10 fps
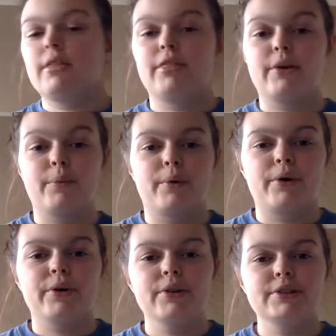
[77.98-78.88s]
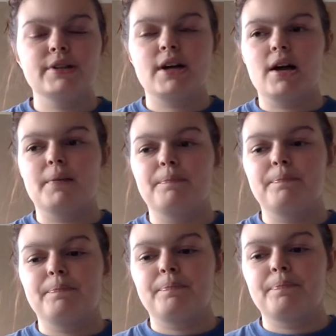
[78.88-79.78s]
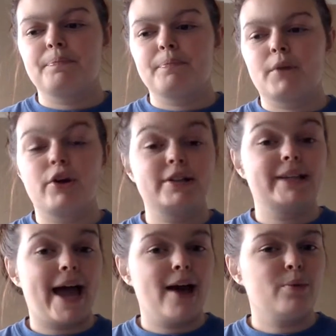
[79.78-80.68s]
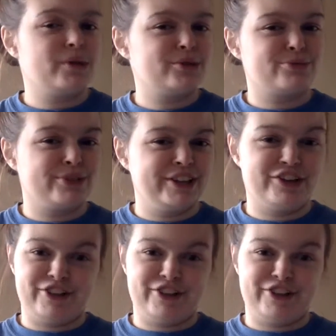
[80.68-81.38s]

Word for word: Their world, um, her dad wasn't really